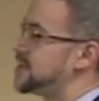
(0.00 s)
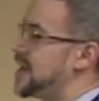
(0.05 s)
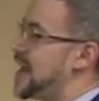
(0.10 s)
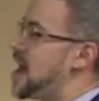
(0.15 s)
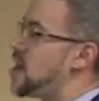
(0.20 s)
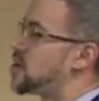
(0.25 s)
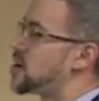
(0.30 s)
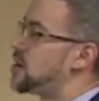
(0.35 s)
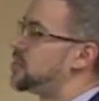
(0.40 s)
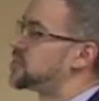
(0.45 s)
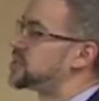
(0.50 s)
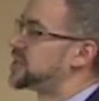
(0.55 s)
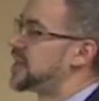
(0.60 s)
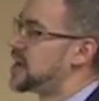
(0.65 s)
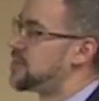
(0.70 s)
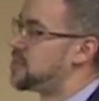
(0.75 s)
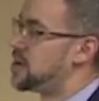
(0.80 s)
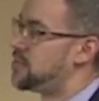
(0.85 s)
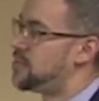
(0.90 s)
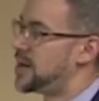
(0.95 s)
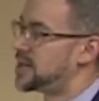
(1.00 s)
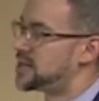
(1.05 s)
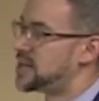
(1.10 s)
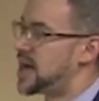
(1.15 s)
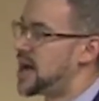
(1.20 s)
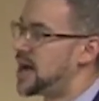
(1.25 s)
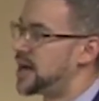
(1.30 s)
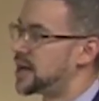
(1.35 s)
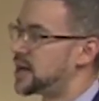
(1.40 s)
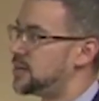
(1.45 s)
an outcome statement by
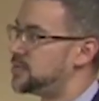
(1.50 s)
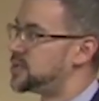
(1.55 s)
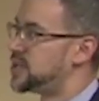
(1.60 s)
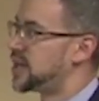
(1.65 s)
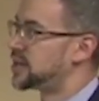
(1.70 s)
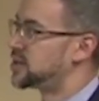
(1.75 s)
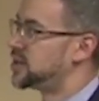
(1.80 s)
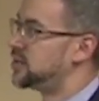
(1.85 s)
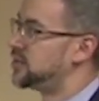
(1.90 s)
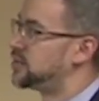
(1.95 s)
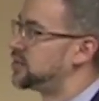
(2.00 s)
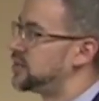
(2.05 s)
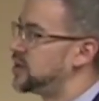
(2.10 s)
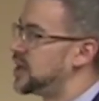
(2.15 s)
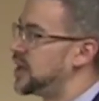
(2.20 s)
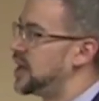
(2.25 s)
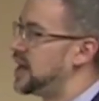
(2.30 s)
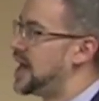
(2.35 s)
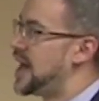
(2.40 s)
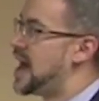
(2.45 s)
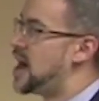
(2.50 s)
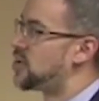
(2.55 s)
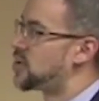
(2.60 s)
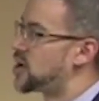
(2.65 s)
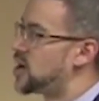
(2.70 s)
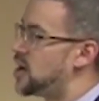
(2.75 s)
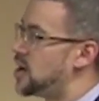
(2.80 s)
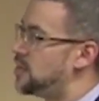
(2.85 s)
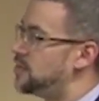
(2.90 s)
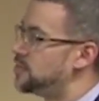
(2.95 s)
tying an objective and an
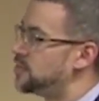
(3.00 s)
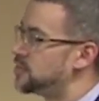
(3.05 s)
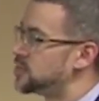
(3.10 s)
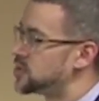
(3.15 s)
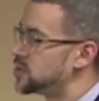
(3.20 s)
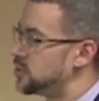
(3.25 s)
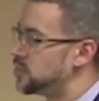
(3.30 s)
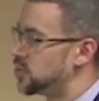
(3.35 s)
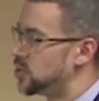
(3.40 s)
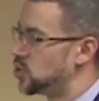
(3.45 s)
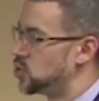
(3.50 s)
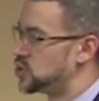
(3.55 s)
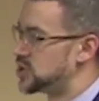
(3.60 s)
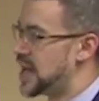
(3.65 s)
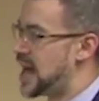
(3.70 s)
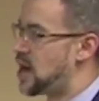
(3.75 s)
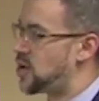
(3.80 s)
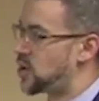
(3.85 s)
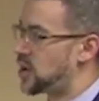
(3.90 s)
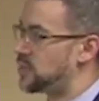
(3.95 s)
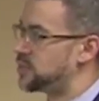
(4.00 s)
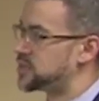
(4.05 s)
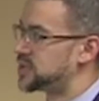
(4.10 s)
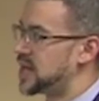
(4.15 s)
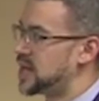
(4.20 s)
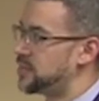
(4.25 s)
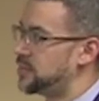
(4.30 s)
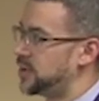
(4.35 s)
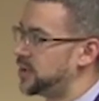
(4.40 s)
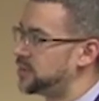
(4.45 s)
outcome to produce an outcome
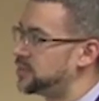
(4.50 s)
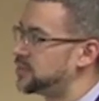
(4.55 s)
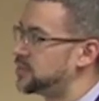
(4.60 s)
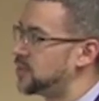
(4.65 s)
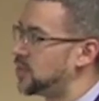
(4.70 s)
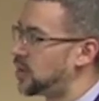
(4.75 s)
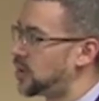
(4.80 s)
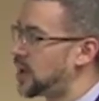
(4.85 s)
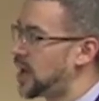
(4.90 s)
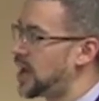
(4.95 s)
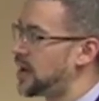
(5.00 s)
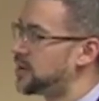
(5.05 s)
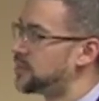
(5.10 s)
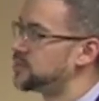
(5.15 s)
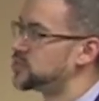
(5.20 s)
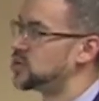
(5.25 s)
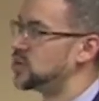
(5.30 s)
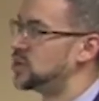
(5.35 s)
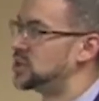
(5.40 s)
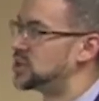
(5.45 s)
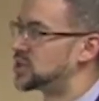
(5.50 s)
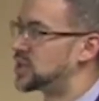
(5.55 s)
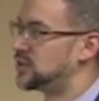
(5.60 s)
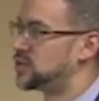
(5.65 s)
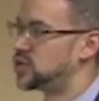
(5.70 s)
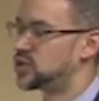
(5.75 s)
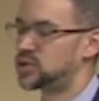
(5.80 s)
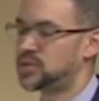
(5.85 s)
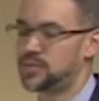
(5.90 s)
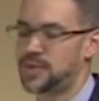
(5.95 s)
statement, okay? So it just gives
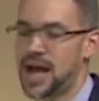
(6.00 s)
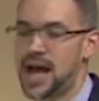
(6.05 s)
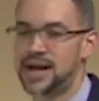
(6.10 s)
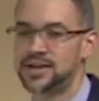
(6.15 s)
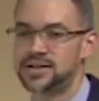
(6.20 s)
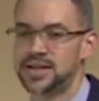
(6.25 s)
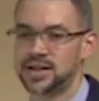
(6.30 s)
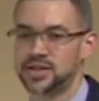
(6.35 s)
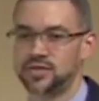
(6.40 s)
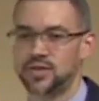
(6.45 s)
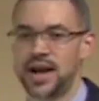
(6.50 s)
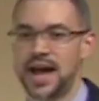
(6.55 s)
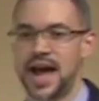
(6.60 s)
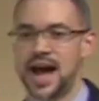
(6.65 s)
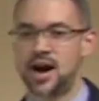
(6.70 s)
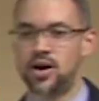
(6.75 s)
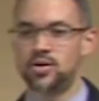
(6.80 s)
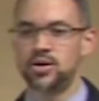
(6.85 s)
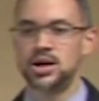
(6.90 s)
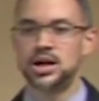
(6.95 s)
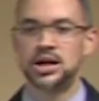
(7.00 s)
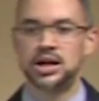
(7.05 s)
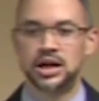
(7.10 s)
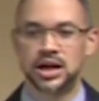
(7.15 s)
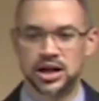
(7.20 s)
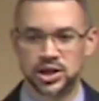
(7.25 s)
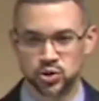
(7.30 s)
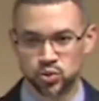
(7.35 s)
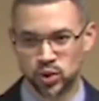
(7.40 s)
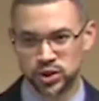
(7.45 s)
you some context for how
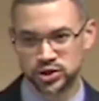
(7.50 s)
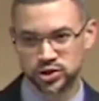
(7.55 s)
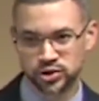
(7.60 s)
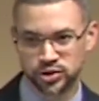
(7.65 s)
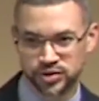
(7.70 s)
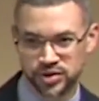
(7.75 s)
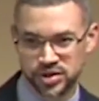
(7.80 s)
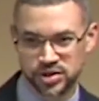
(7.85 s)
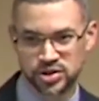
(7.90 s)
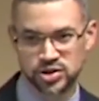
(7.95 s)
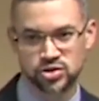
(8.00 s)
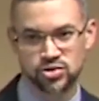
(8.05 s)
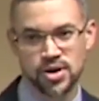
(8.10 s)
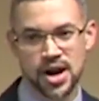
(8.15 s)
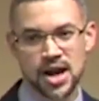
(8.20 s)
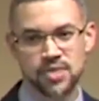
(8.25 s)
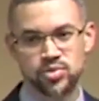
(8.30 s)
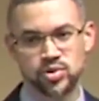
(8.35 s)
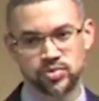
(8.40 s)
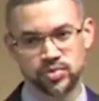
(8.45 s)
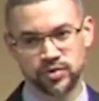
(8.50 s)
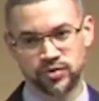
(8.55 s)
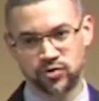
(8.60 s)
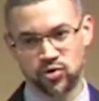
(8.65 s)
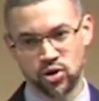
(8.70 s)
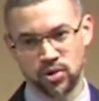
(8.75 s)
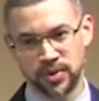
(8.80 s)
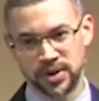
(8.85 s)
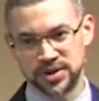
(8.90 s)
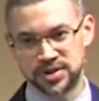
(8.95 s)
HUD wants you to describe your
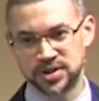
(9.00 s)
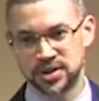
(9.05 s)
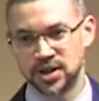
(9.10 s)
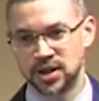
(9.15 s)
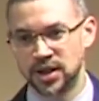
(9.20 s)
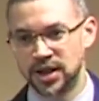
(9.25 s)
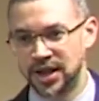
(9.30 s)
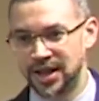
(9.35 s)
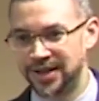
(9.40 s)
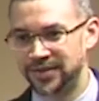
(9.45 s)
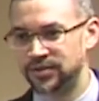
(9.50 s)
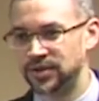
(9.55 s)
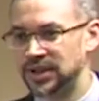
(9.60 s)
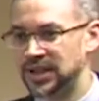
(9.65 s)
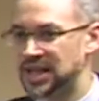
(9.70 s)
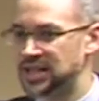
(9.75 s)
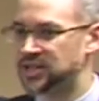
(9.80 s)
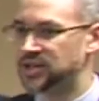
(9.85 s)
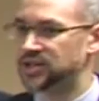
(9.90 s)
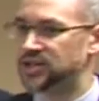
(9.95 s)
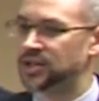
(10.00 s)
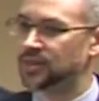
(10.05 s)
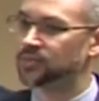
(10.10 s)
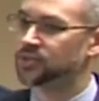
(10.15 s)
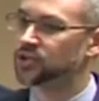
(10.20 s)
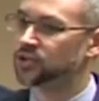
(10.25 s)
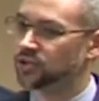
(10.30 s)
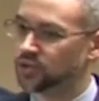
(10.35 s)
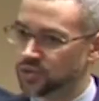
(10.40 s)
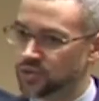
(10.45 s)
performance in relationship
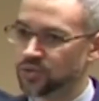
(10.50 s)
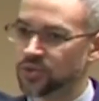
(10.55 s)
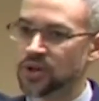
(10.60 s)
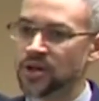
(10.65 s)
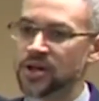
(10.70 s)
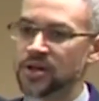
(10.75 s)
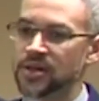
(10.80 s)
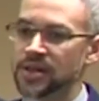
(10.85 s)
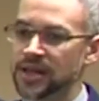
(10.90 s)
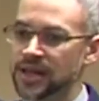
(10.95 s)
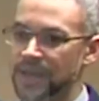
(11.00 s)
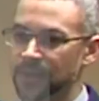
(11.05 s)
to the